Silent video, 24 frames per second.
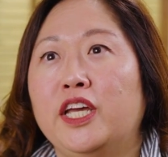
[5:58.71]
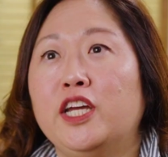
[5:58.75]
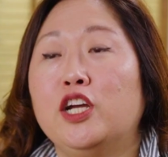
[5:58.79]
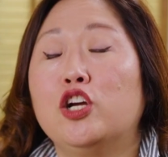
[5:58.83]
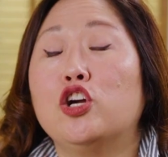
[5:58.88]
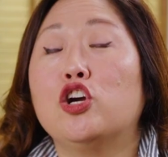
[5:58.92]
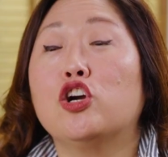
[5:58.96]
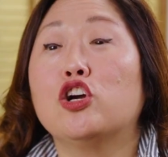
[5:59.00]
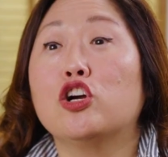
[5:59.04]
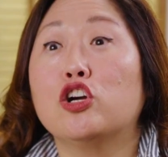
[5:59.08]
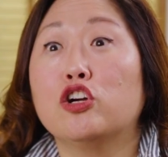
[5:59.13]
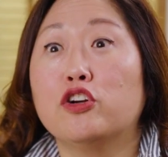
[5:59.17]

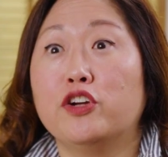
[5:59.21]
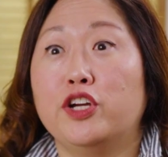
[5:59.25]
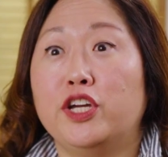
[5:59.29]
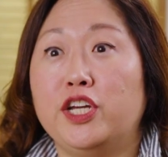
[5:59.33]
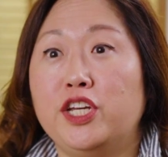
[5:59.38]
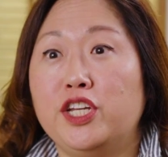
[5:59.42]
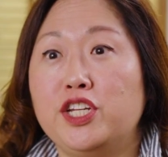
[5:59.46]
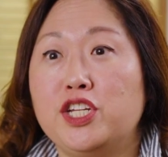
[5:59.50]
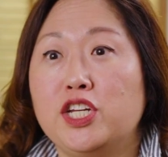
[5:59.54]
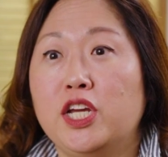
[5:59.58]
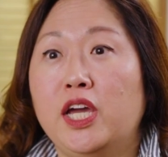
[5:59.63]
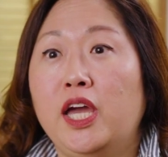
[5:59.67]

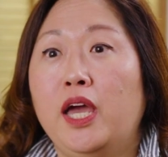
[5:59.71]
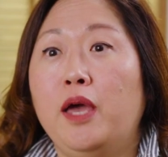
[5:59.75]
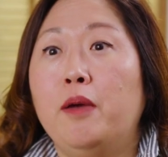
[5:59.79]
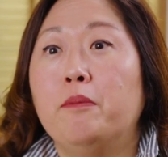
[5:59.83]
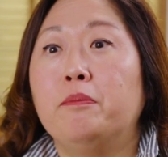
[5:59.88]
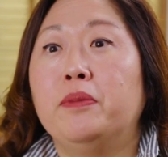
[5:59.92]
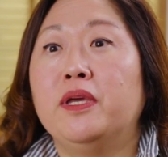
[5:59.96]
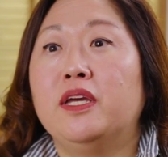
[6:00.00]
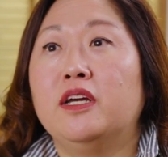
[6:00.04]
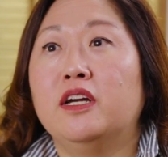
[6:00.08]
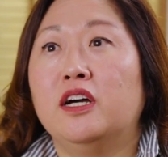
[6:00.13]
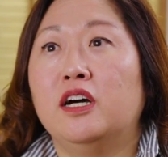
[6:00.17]
encourage,
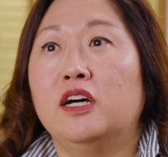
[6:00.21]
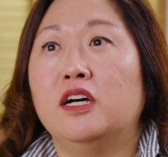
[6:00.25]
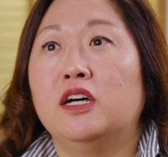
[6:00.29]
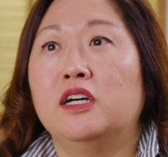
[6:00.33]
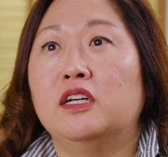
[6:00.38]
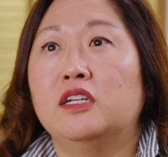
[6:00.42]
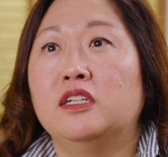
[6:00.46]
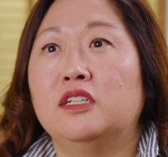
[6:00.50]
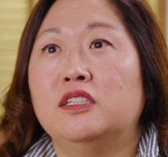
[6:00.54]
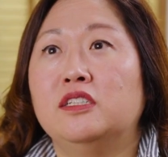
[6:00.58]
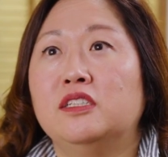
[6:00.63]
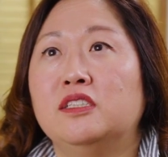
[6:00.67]

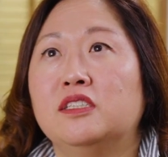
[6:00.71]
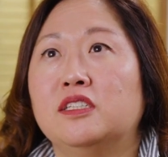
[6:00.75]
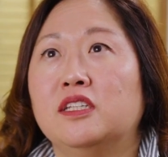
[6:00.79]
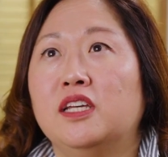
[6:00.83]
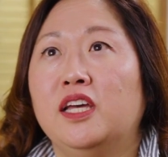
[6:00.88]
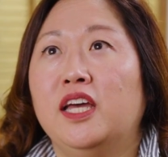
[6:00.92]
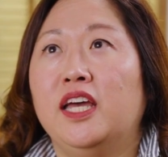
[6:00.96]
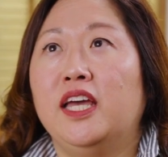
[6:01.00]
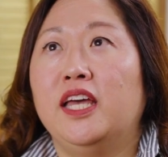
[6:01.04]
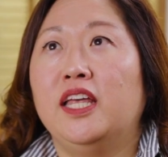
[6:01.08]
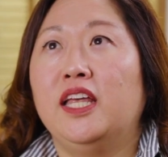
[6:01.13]
because